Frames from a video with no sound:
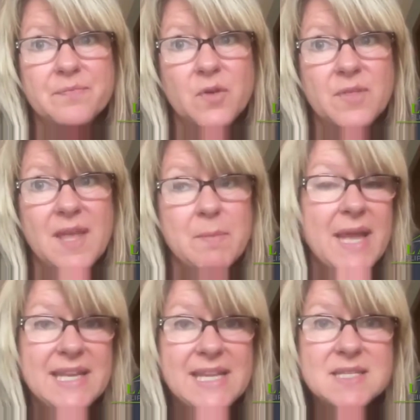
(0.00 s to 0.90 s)
They
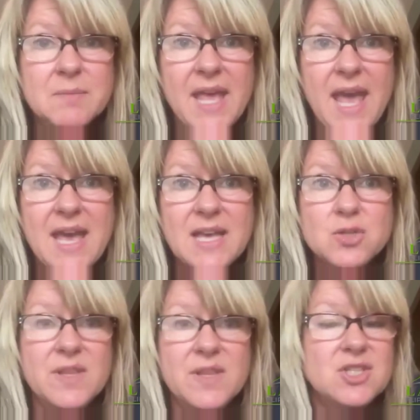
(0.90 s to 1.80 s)
might need some
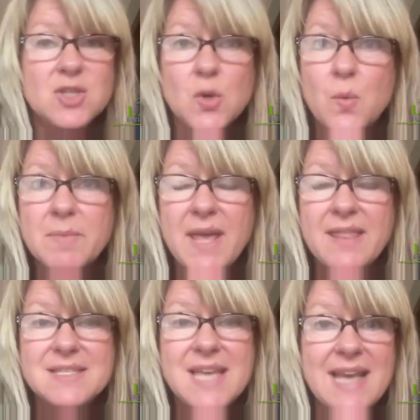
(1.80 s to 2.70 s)
cash, or they just don't want to pay
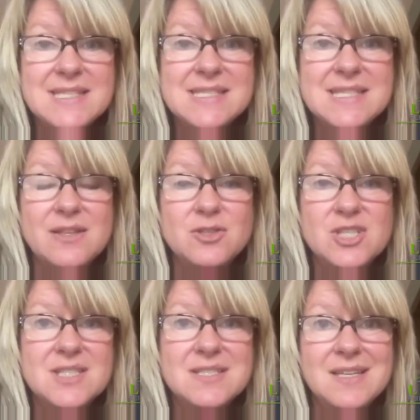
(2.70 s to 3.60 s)
the taxes, and they're
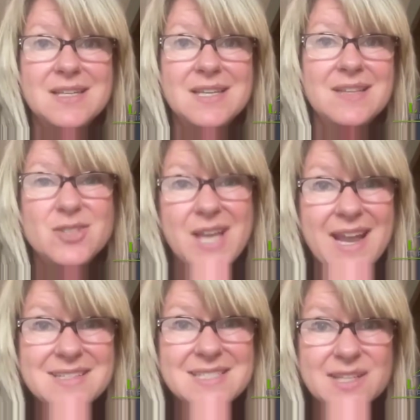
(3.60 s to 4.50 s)

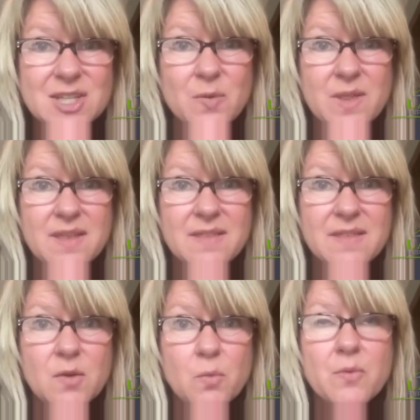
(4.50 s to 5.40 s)
tired of dealing with it.
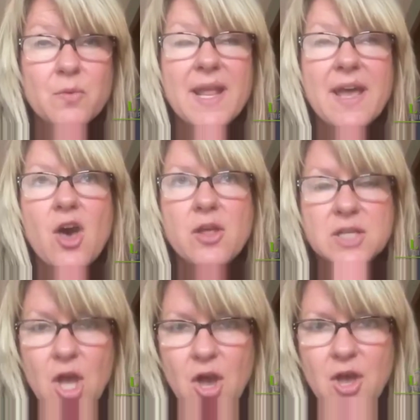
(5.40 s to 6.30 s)
They're what I call
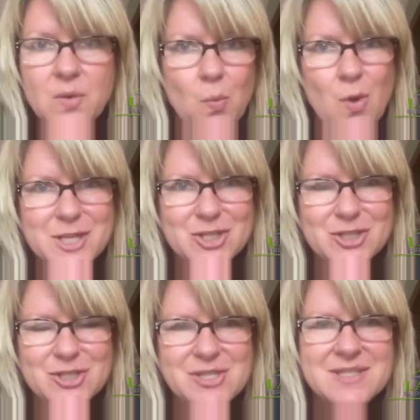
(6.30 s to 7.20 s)

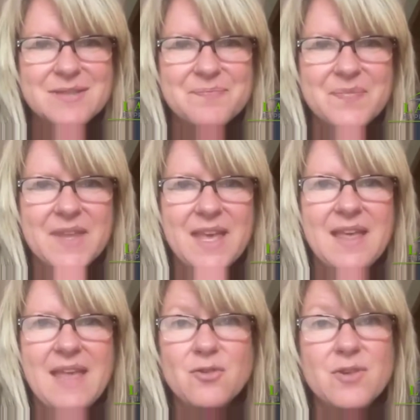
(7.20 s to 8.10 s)
non-wanters.
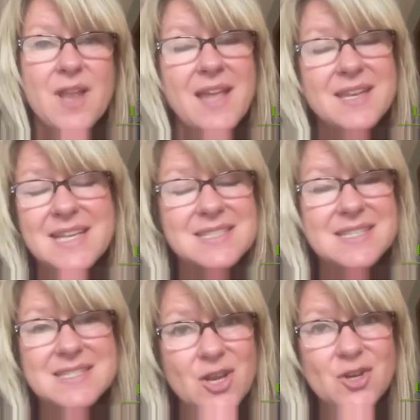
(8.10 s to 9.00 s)
And they're not
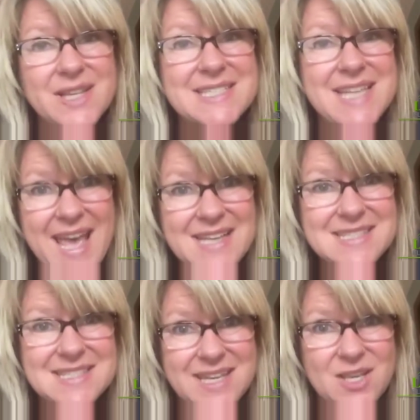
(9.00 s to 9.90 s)
necessarily
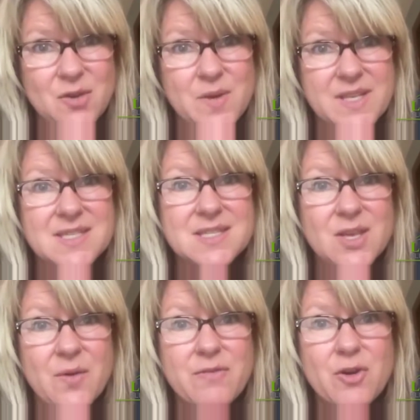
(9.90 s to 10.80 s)
tax delinquent.
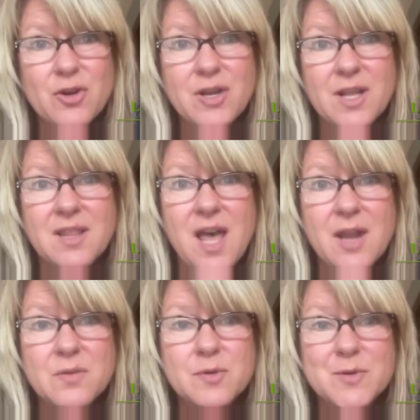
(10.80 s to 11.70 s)
So I've heard a
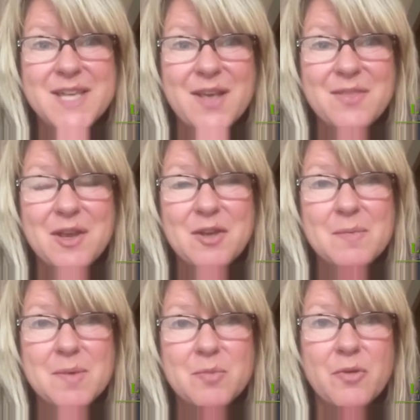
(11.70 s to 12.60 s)
lot of rumors out there
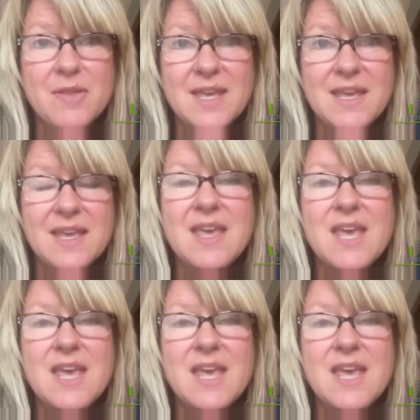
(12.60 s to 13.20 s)
that people think